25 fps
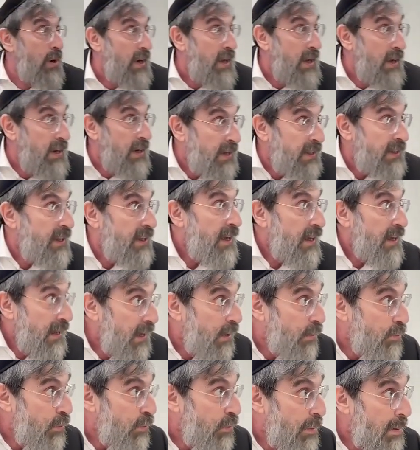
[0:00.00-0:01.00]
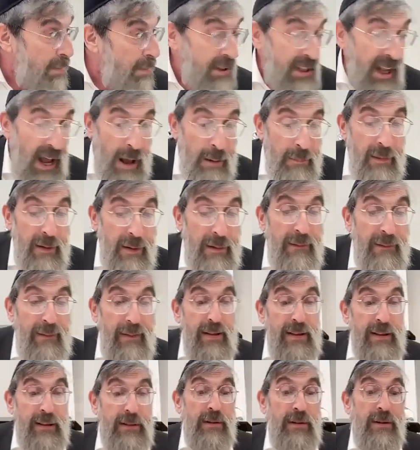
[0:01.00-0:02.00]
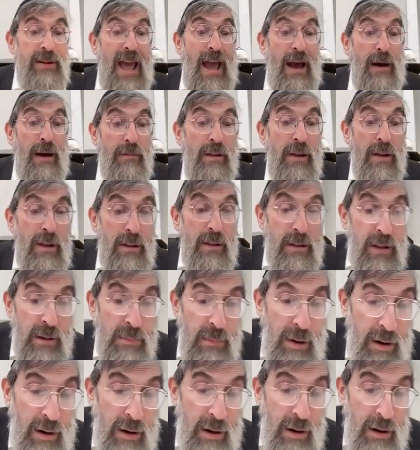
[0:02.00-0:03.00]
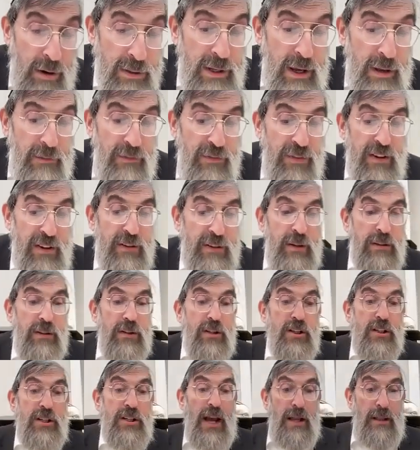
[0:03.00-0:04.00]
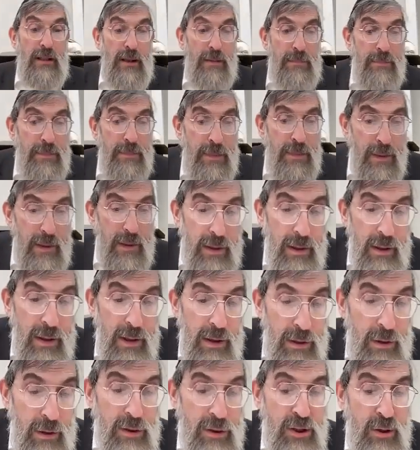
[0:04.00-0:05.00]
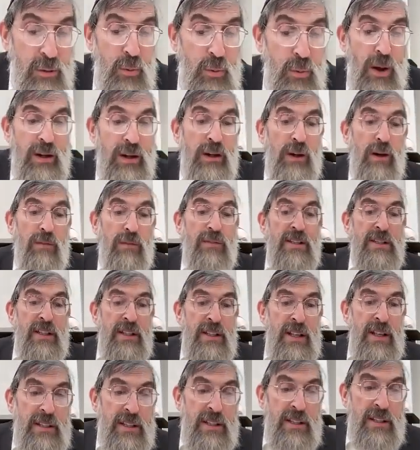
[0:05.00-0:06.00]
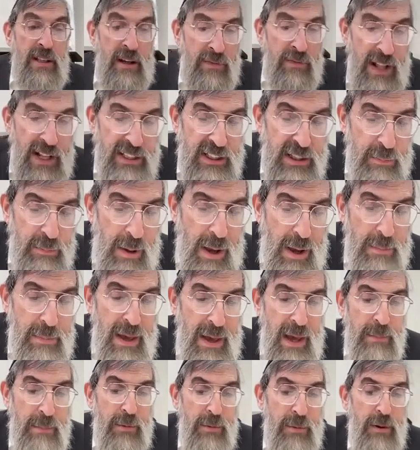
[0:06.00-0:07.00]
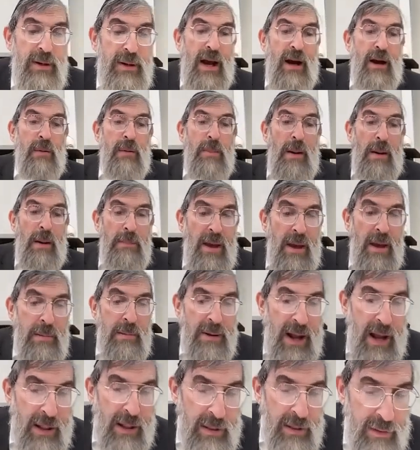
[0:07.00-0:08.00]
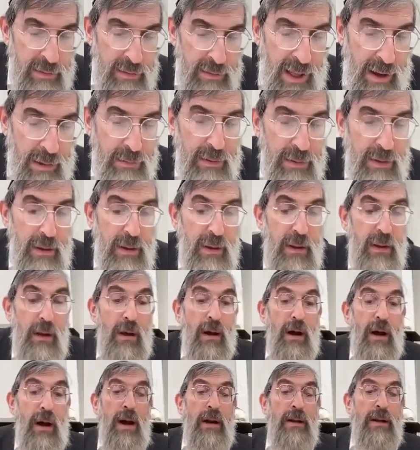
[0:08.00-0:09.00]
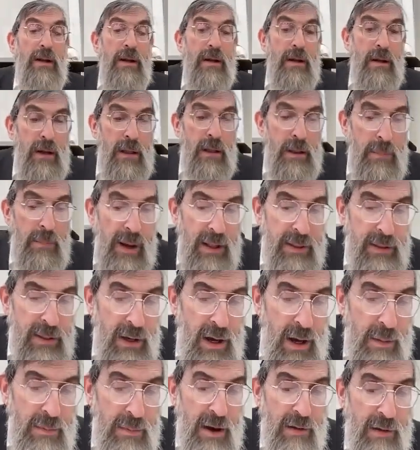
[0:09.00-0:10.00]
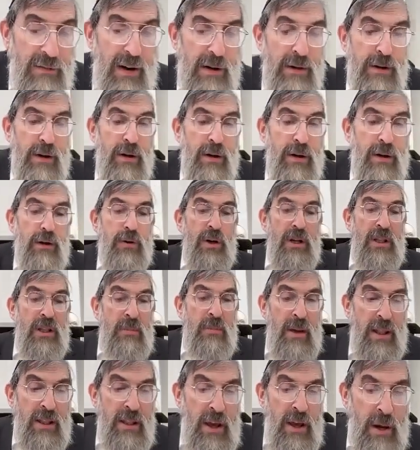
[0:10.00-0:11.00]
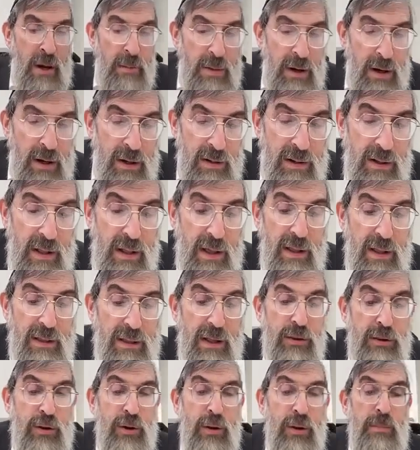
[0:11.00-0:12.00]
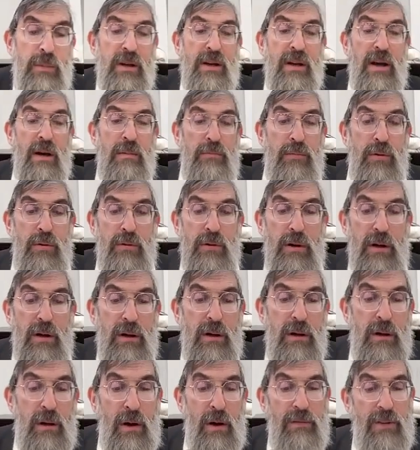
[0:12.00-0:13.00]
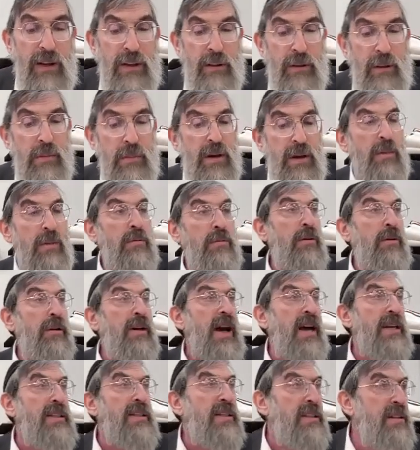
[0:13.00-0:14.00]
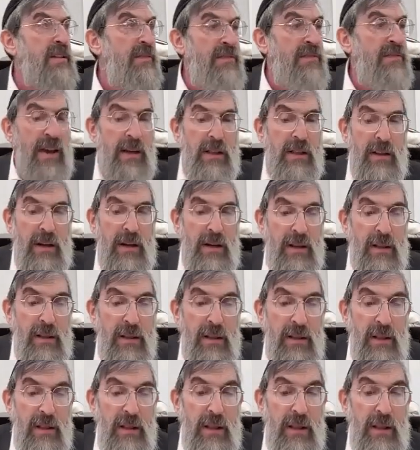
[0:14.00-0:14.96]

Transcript: would eat it, it would be matama. So now the Gemara goes there and fears right to Shaila. So you want to know if there's a din of netzel by behemoth or, or by behemoth or not? No. very good according to Mandiyama that Tumachamura over here Tumachamura guys is nevela